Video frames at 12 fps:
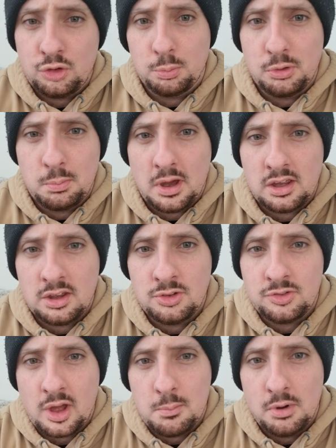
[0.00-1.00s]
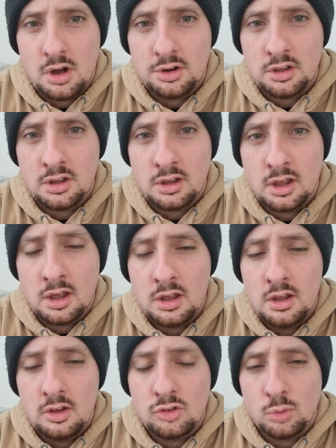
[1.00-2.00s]
What's up, you baggies? Dan Barnett here,
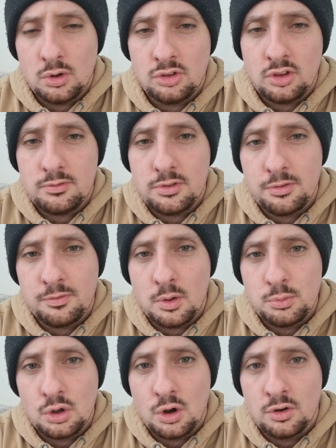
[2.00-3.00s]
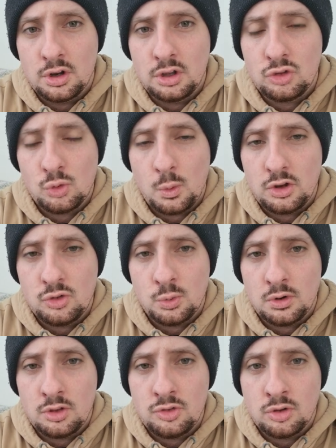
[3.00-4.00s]
27th February
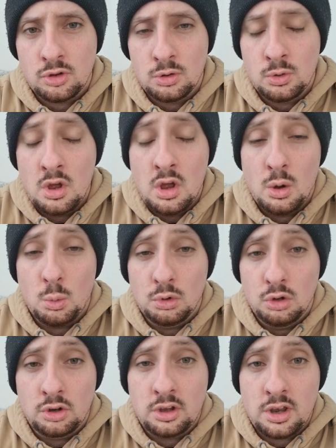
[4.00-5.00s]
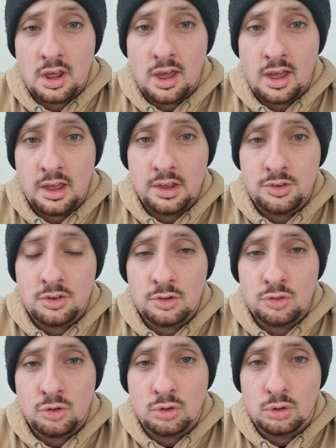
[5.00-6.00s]
2022. We're looking ahead
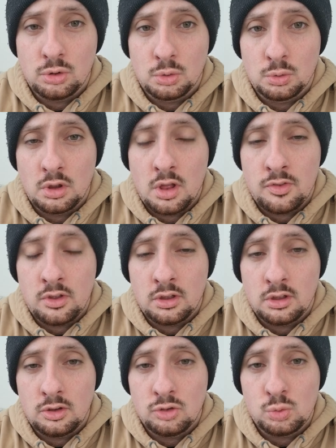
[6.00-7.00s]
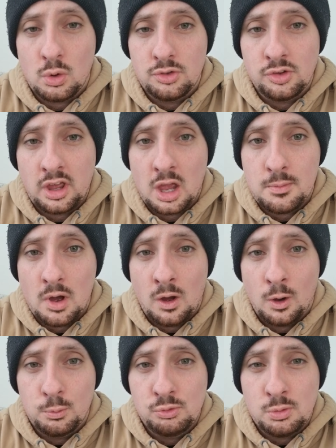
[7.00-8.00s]
to the Swansea game at
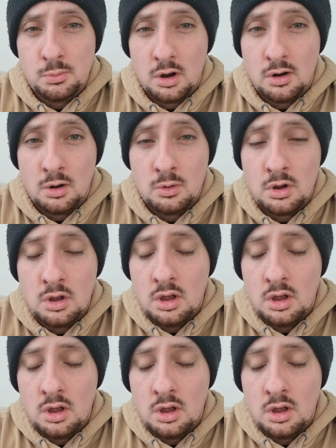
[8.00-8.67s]
home tomorrow.